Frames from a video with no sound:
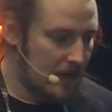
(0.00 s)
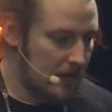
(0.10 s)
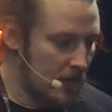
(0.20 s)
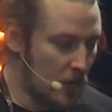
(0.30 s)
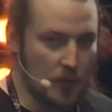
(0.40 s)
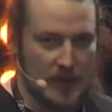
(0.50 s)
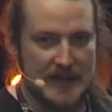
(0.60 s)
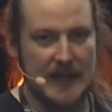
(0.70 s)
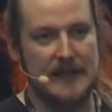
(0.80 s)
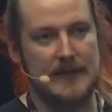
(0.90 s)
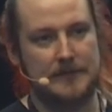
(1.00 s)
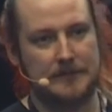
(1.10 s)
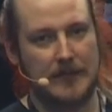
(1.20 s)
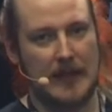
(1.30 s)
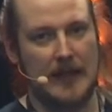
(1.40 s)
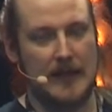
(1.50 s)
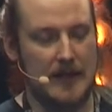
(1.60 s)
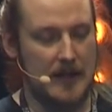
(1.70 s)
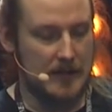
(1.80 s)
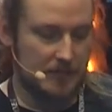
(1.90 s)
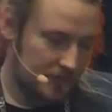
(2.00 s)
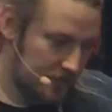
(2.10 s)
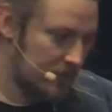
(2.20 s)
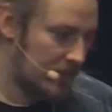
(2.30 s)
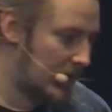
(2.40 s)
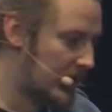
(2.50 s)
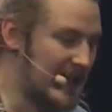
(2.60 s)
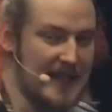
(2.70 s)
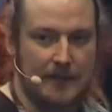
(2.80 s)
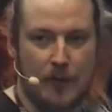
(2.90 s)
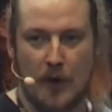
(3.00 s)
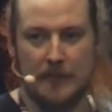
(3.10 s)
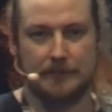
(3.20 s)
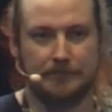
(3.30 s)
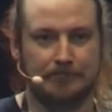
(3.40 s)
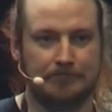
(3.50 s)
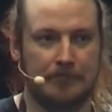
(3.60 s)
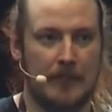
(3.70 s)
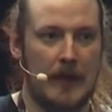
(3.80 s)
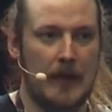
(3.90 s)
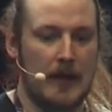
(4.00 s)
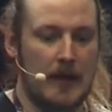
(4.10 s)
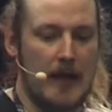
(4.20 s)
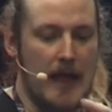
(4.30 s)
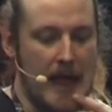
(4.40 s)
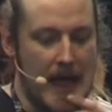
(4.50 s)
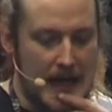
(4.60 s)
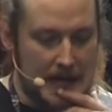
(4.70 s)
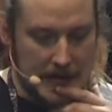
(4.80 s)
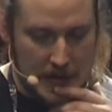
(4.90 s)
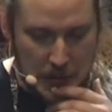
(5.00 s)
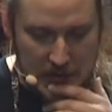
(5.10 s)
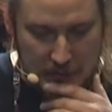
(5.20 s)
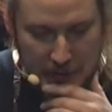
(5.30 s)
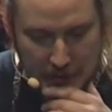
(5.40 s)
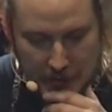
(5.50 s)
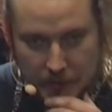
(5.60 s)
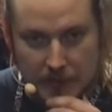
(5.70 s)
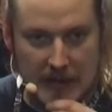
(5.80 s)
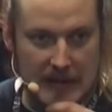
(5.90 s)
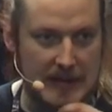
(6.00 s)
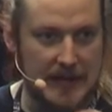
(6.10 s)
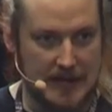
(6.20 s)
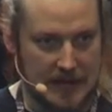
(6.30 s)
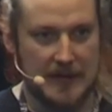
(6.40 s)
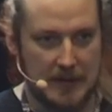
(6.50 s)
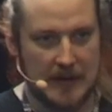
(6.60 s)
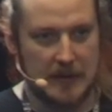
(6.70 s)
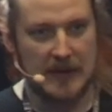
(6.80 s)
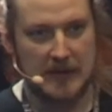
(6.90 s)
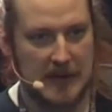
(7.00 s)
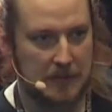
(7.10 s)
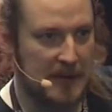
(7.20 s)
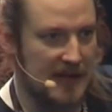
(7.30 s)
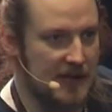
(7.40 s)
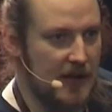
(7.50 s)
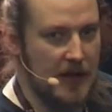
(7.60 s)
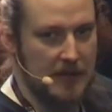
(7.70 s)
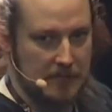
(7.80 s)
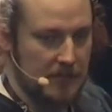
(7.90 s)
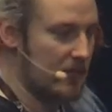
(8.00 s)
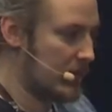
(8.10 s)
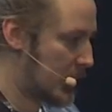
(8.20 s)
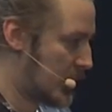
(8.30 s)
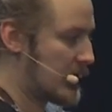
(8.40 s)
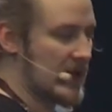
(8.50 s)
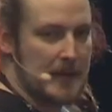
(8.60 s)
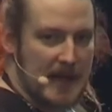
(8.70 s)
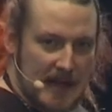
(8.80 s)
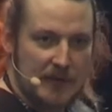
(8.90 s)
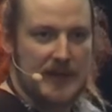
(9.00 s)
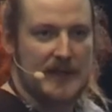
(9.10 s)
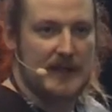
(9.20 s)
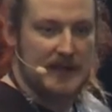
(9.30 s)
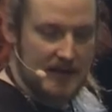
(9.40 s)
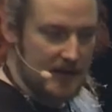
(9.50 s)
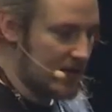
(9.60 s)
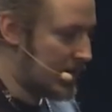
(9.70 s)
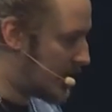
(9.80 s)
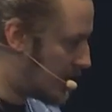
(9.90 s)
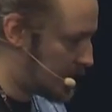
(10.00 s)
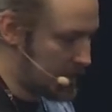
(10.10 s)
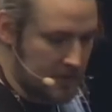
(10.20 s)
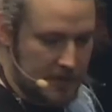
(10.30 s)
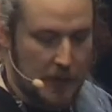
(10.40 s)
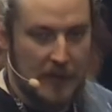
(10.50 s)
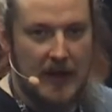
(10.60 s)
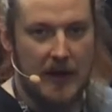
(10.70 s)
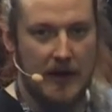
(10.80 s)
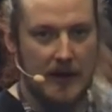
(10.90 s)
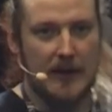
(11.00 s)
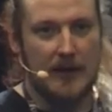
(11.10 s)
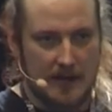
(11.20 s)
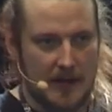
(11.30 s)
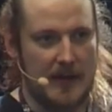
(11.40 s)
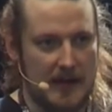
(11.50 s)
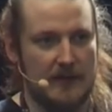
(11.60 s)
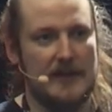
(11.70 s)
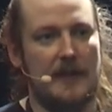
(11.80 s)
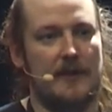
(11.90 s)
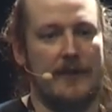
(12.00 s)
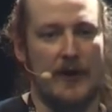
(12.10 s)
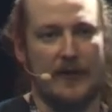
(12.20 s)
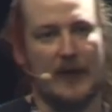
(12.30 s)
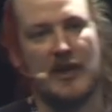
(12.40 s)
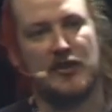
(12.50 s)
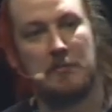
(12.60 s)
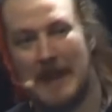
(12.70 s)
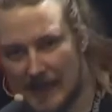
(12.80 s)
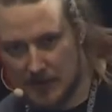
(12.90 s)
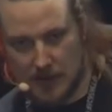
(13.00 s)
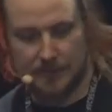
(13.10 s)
Whois data in text form. And what Komodo does is it picks the email addresses from there that they sent the verification mail to.